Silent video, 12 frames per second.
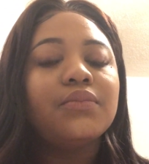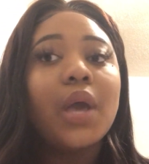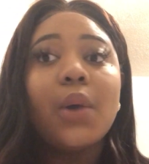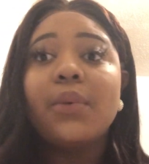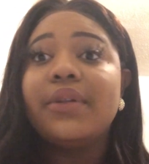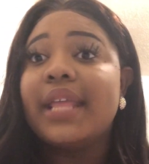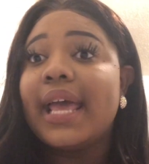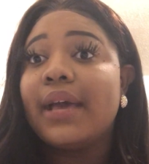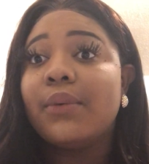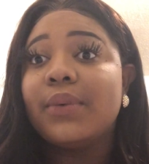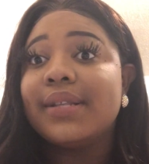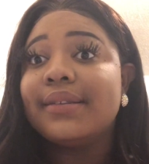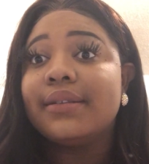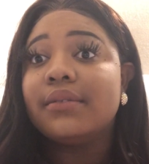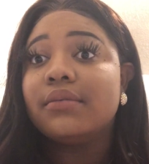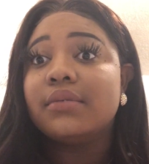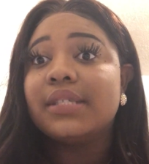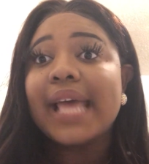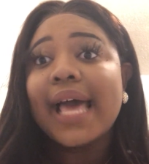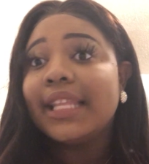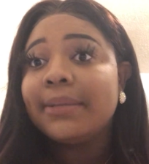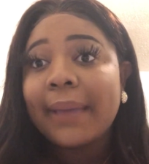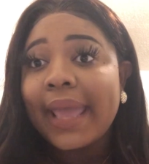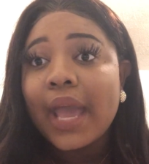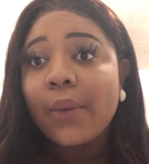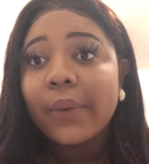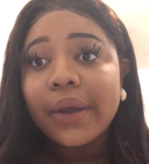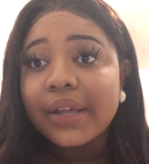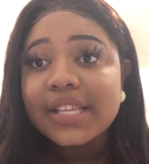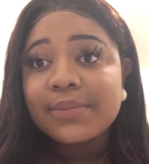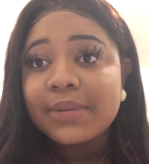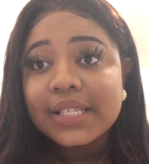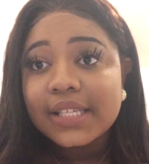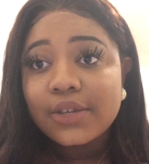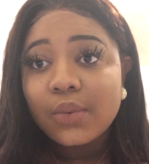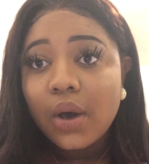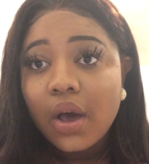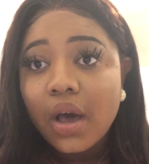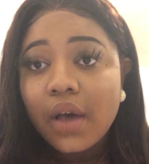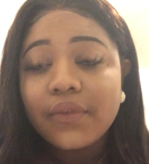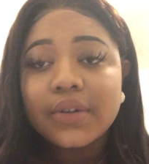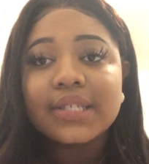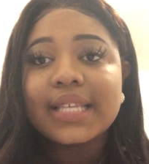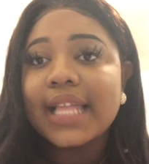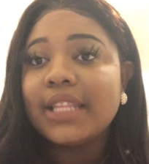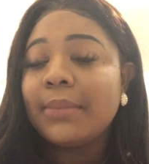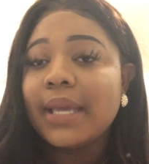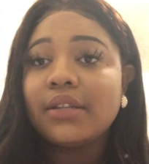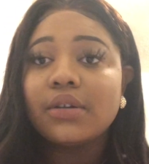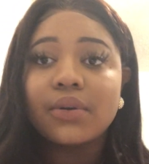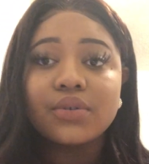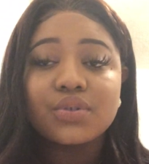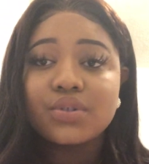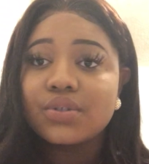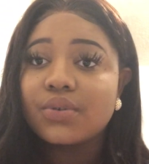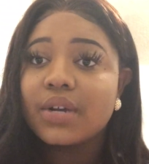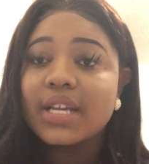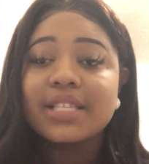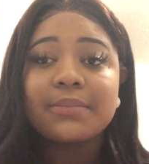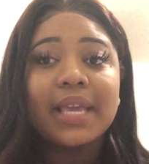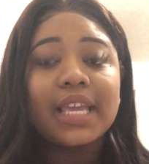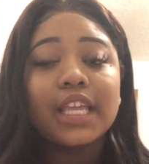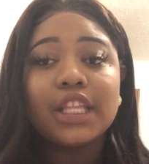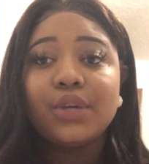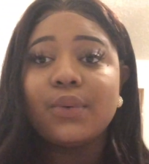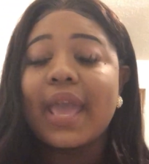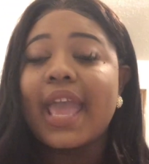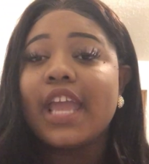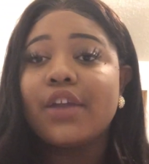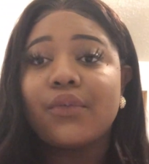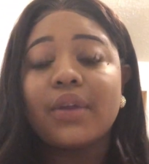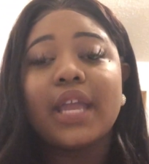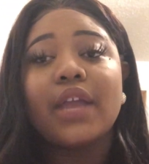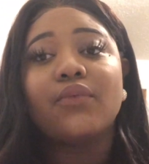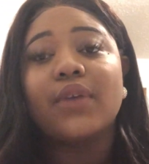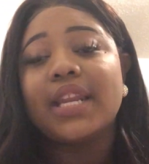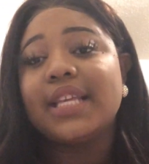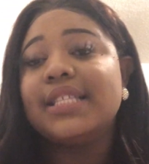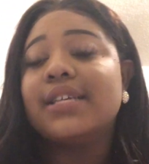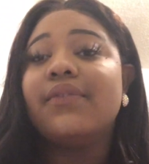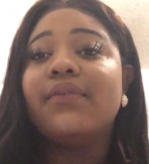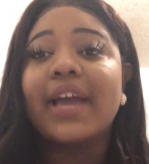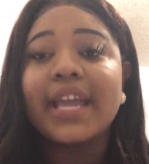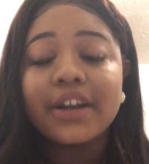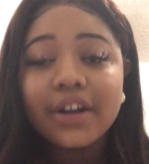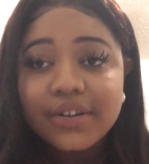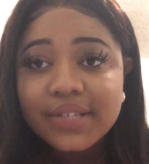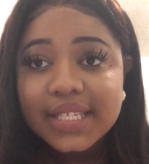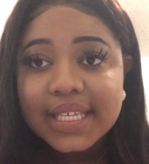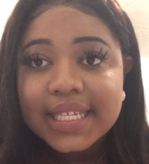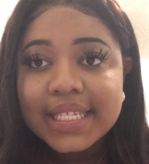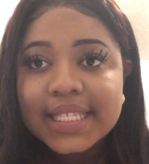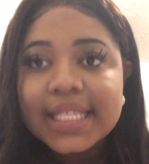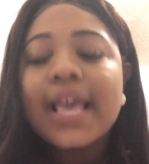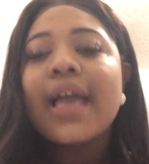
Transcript: When Sally Mae at work is pissing you off, or Sally Mae at the grocery store is making you angry and ready to fight her, sis,